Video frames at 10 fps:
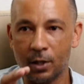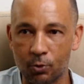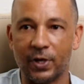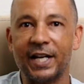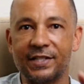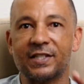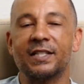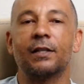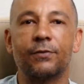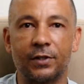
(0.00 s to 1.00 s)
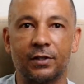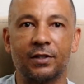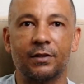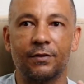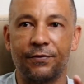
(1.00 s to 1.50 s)
gray
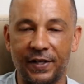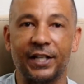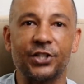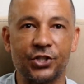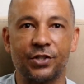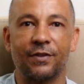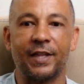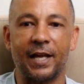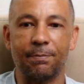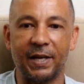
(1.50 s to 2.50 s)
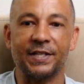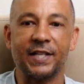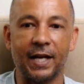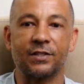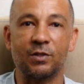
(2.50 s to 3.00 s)
silver finish that
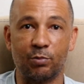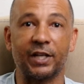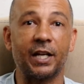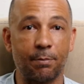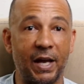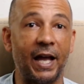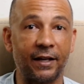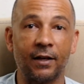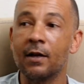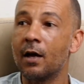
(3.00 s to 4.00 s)
Pentax is bringing back.